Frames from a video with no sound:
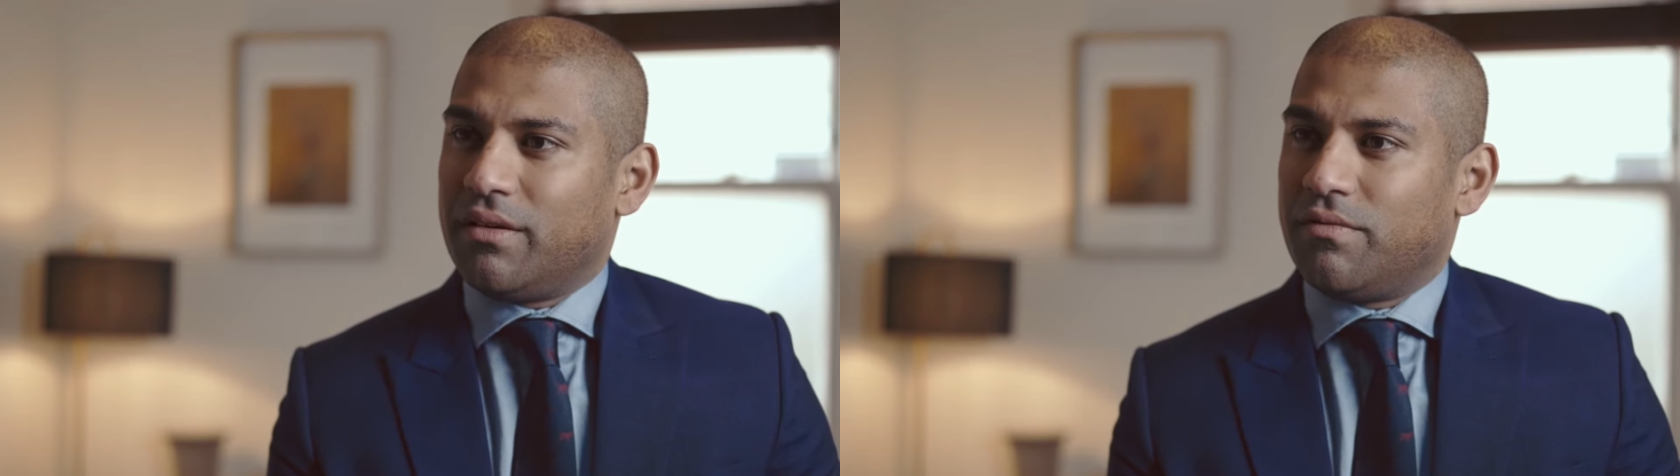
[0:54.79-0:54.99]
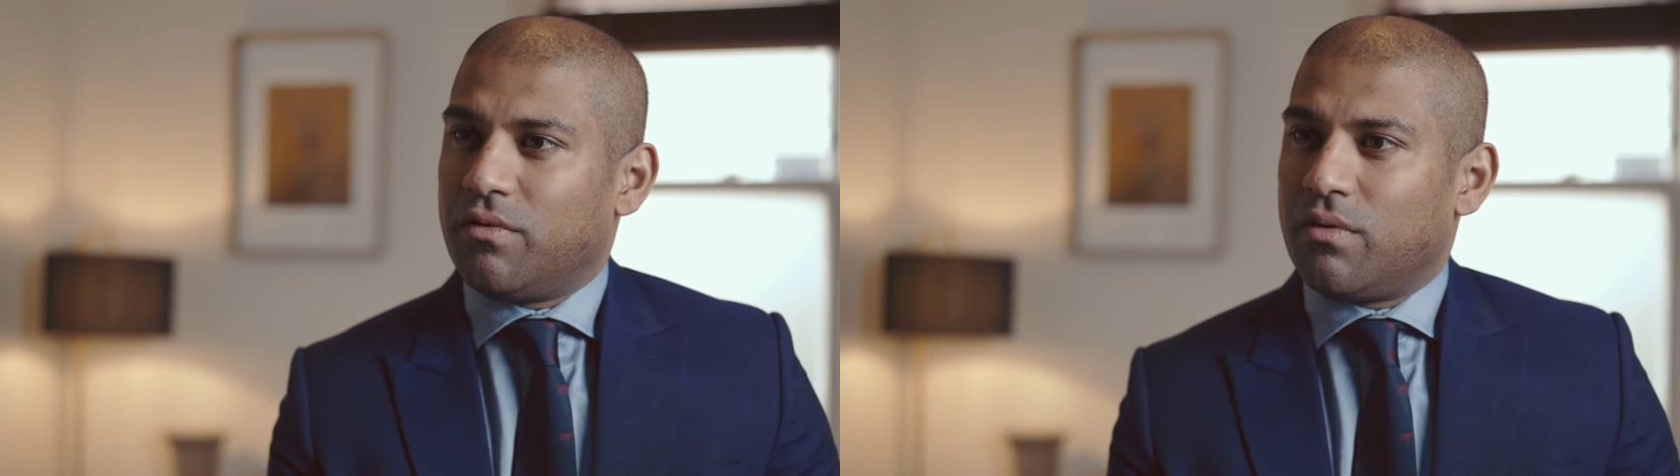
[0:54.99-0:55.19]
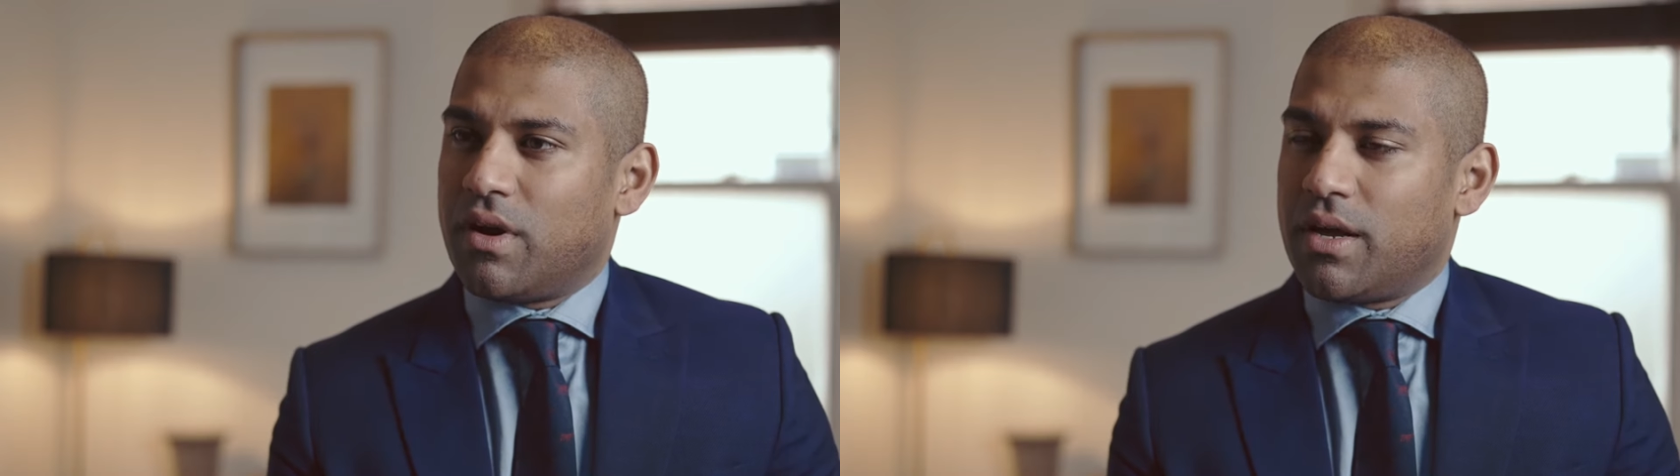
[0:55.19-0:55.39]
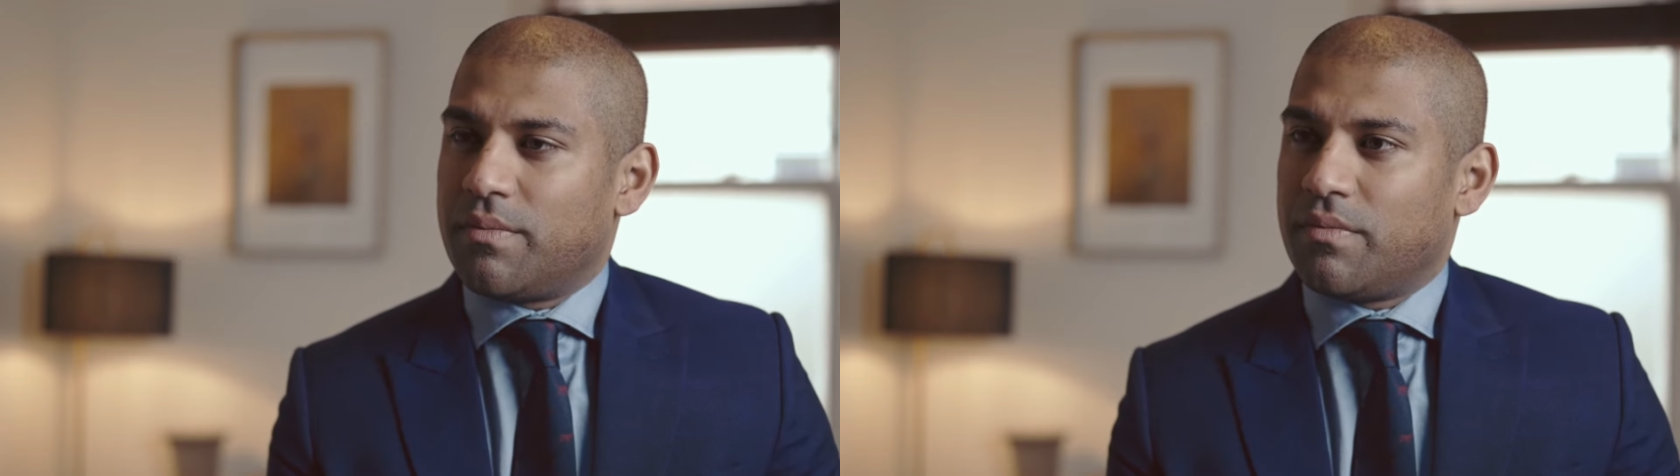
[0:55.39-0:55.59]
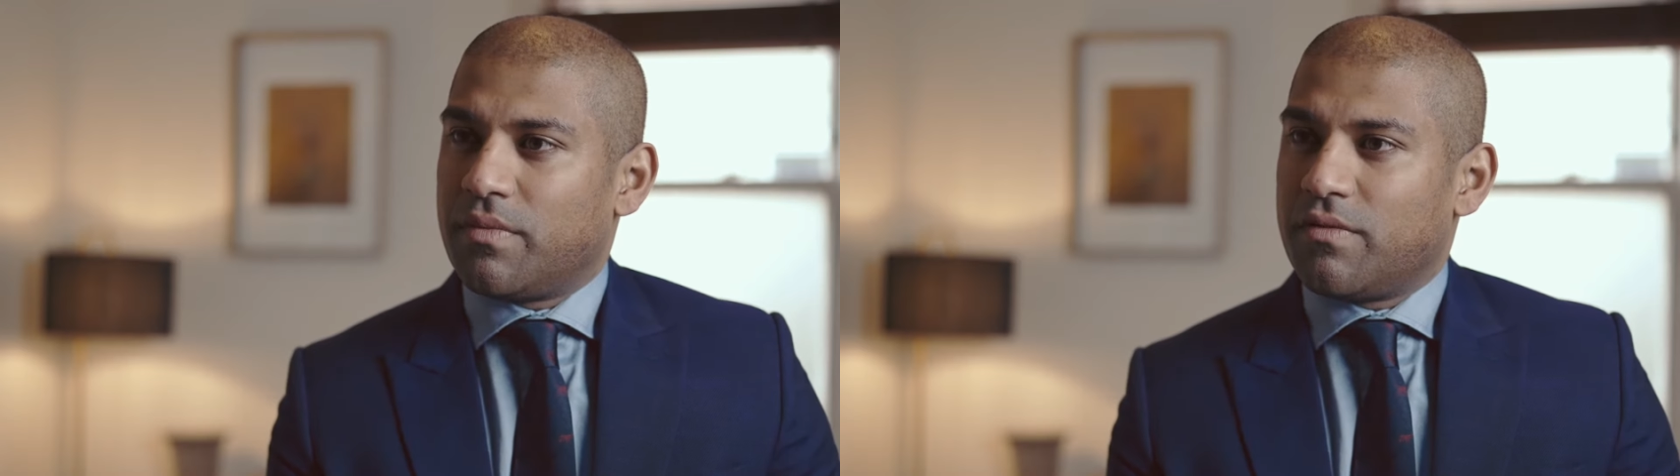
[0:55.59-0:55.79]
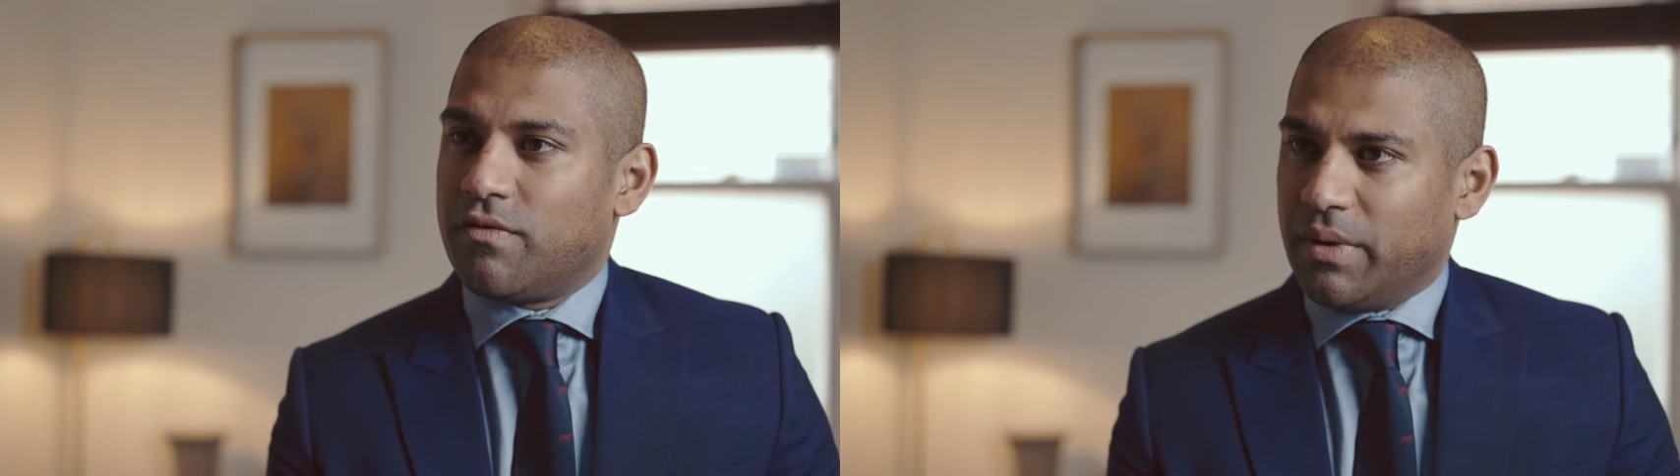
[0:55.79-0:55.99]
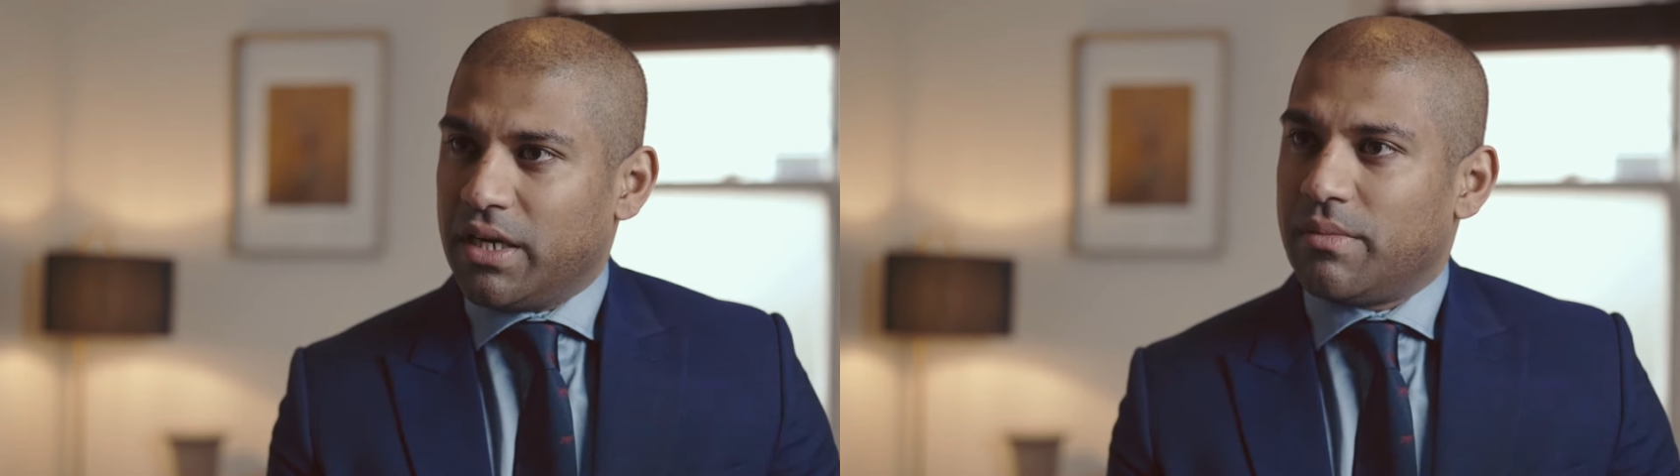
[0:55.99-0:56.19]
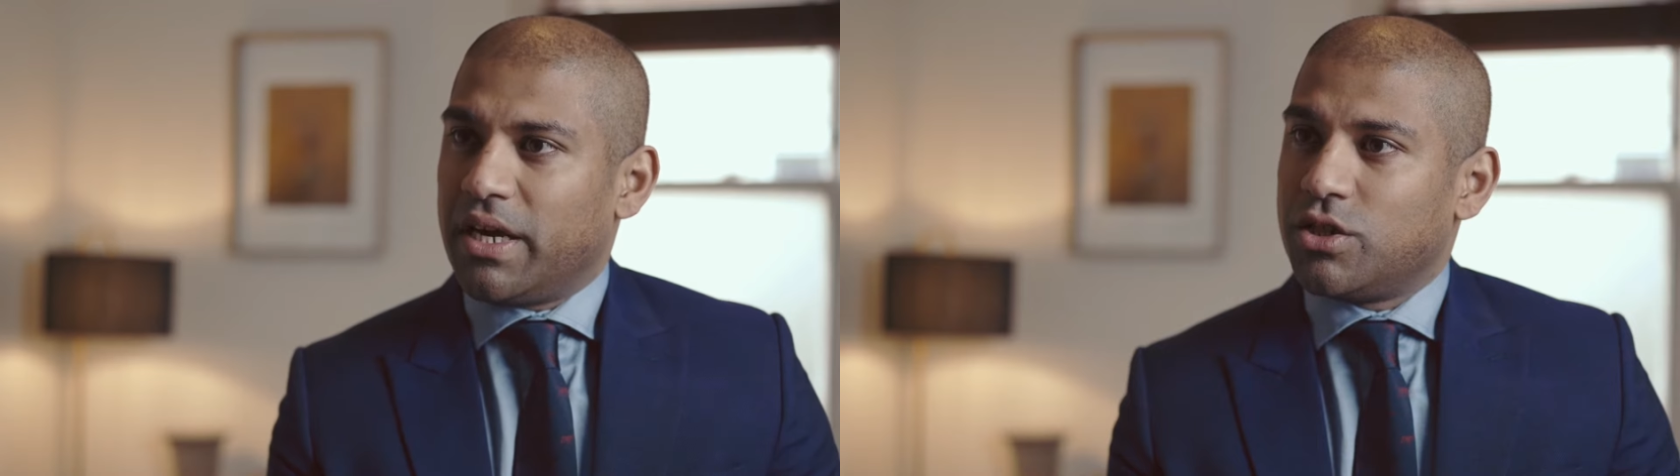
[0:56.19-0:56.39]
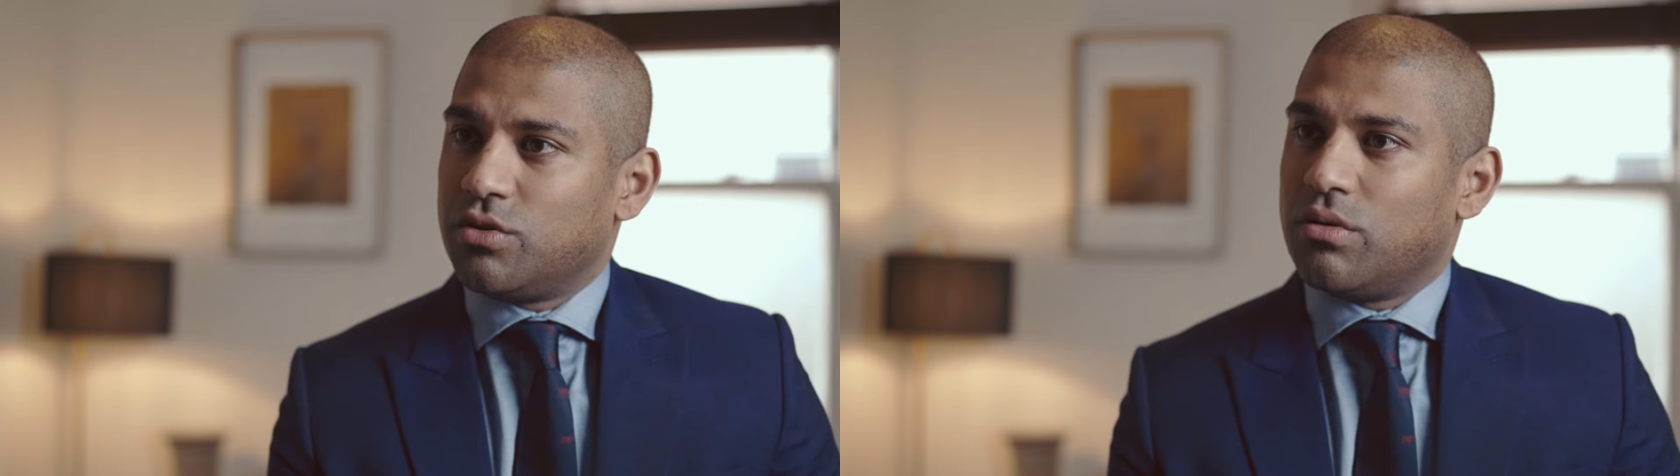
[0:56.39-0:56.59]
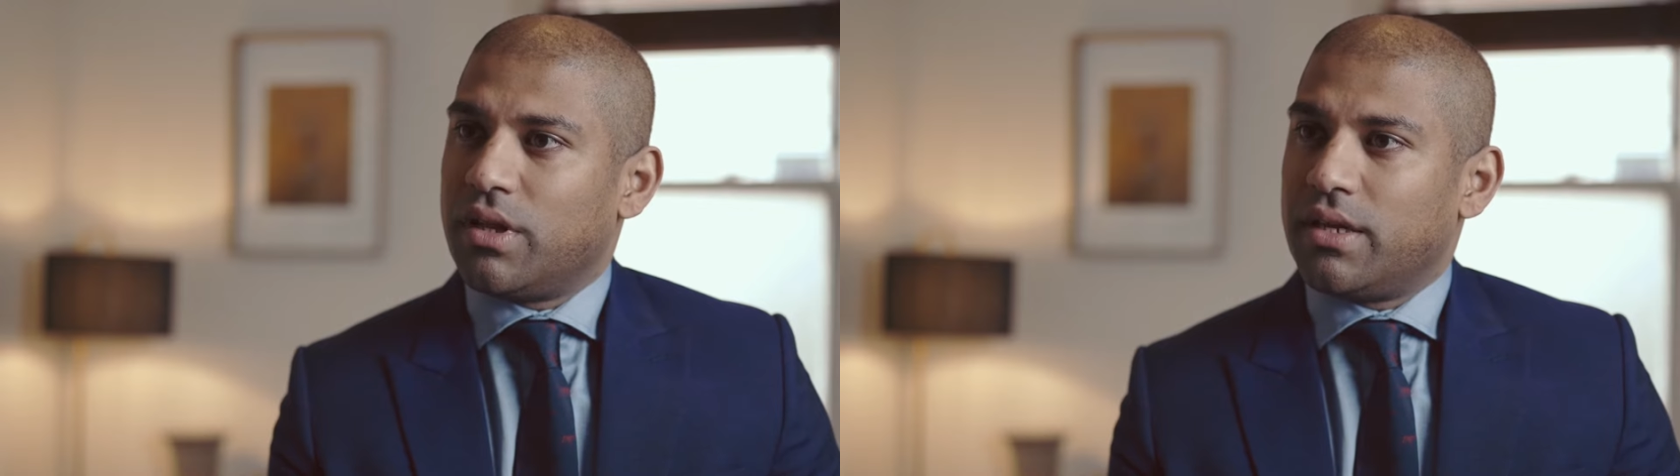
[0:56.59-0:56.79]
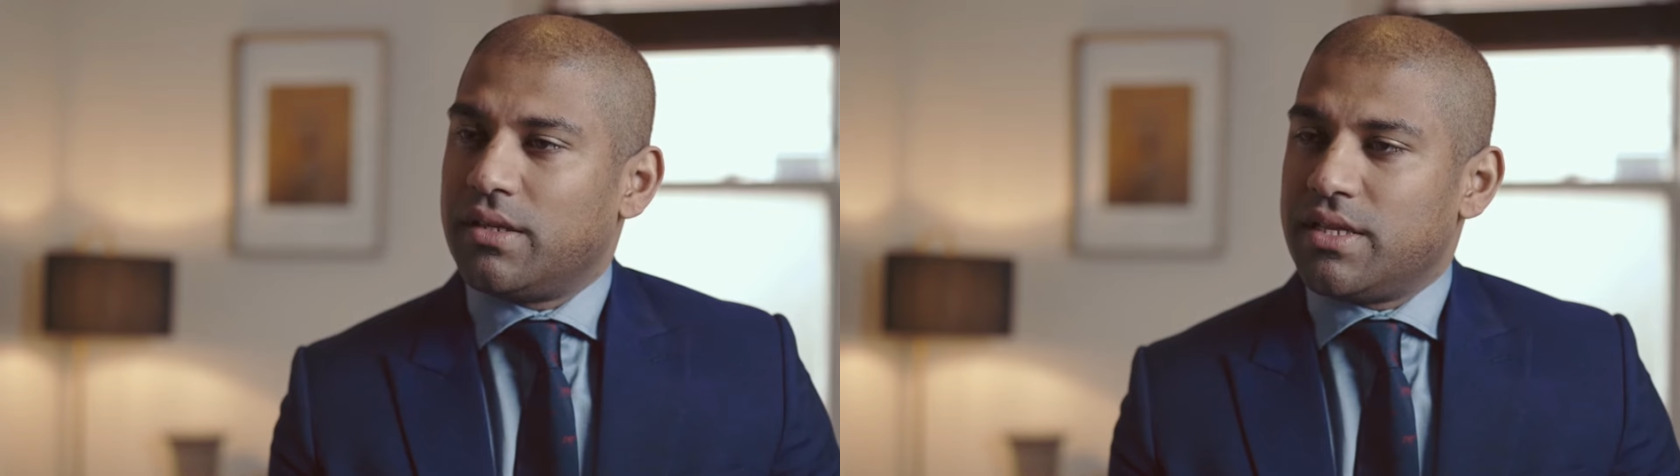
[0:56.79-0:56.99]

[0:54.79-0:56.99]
for me to make sure that